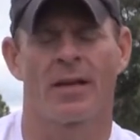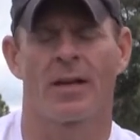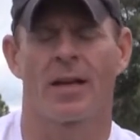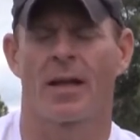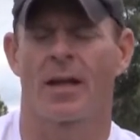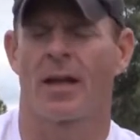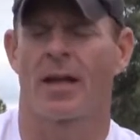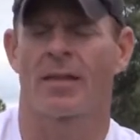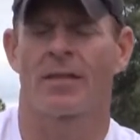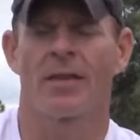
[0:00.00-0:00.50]
And
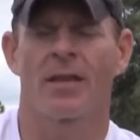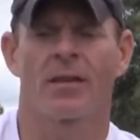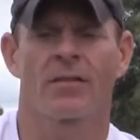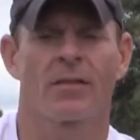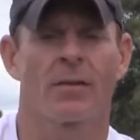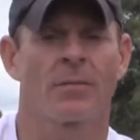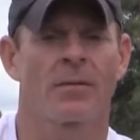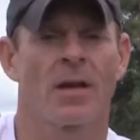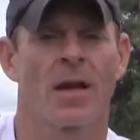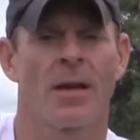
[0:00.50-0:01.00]
I think
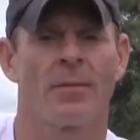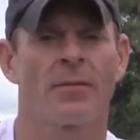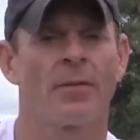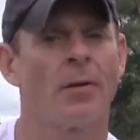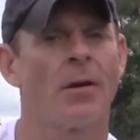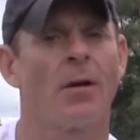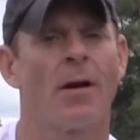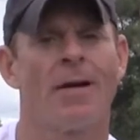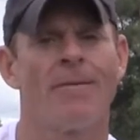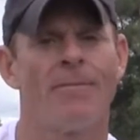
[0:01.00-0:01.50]
sometimes,
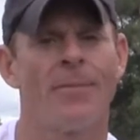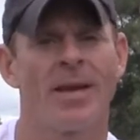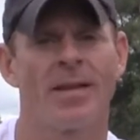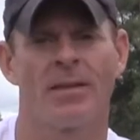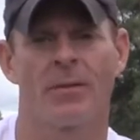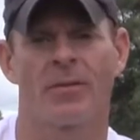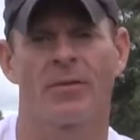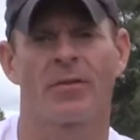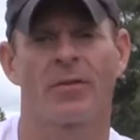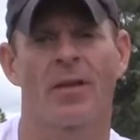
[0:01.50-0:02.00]
you know, I've made
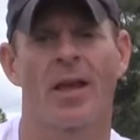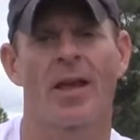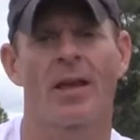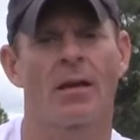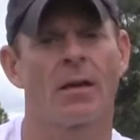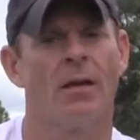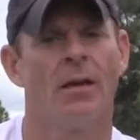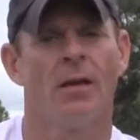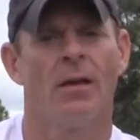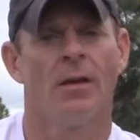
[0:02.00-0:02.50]
the mistake
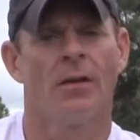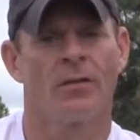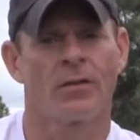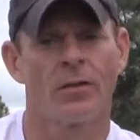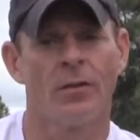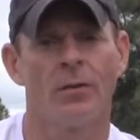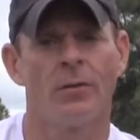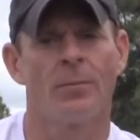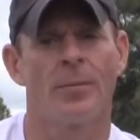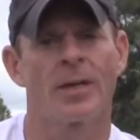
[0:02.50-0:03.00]

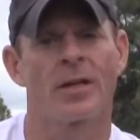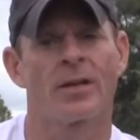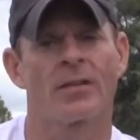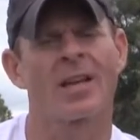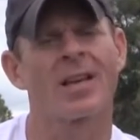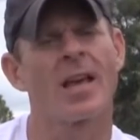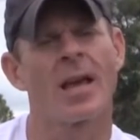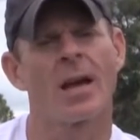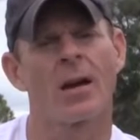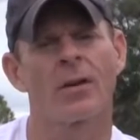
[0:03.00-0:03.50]
too, because
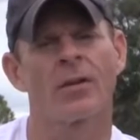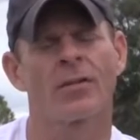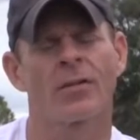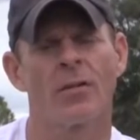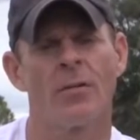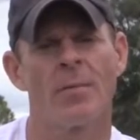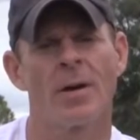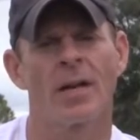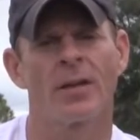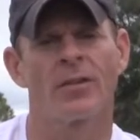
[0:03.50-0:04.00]
I care
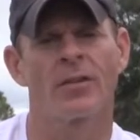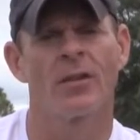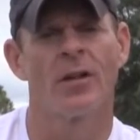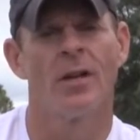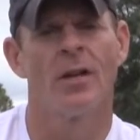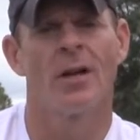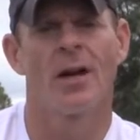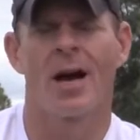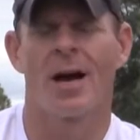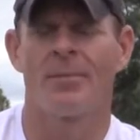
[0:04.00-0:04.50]
so much.
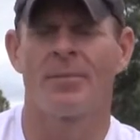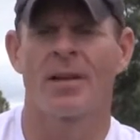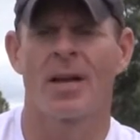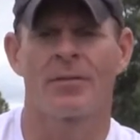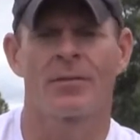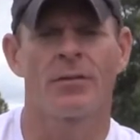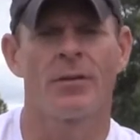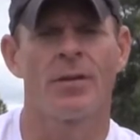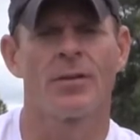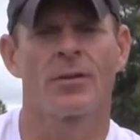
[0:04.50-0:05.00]
I'm
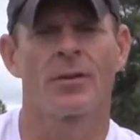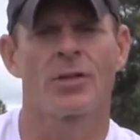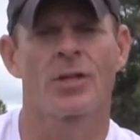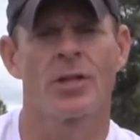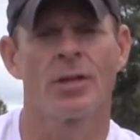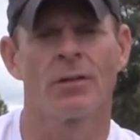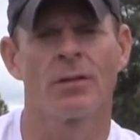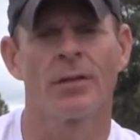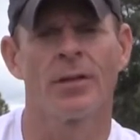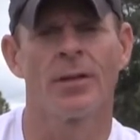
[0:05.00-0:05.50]
definitely their
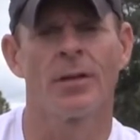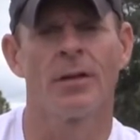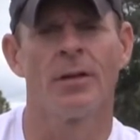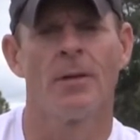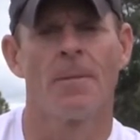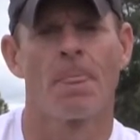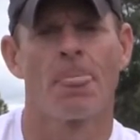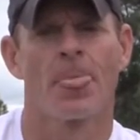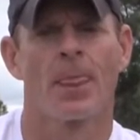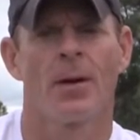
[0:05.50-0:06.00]
cheerleader,
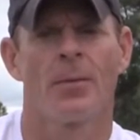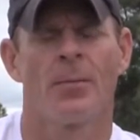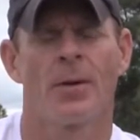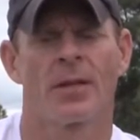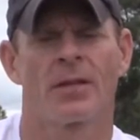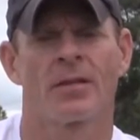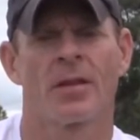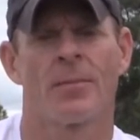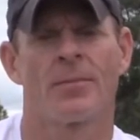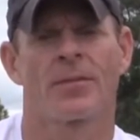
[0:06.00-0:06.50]

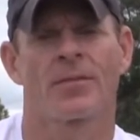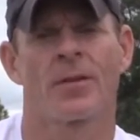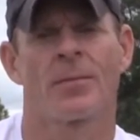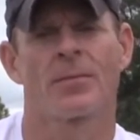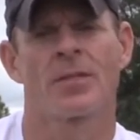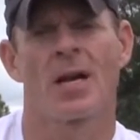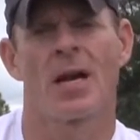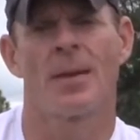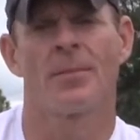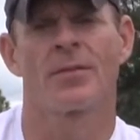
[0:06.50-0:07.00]
but
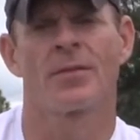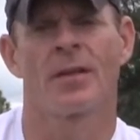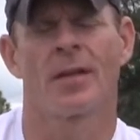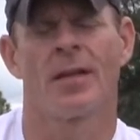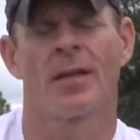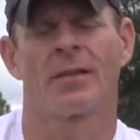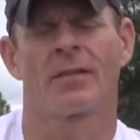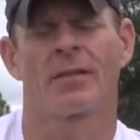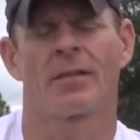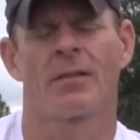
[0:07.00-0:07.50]
sometimes
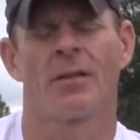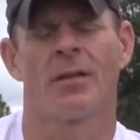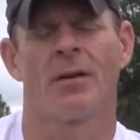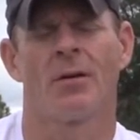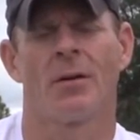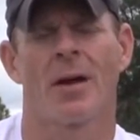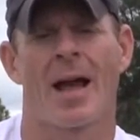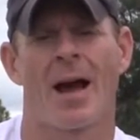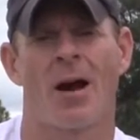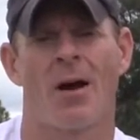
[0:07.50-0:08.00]
it's, you
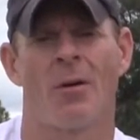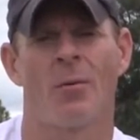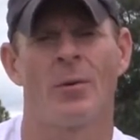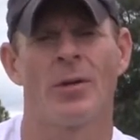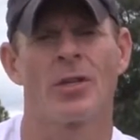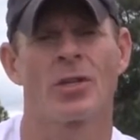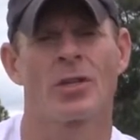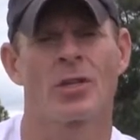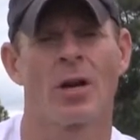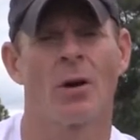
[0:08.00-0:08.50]
know, how
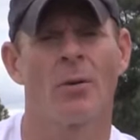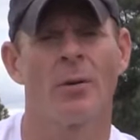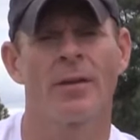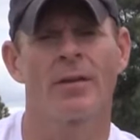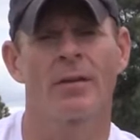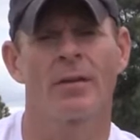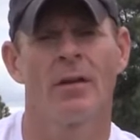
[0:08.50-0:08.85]
we show it.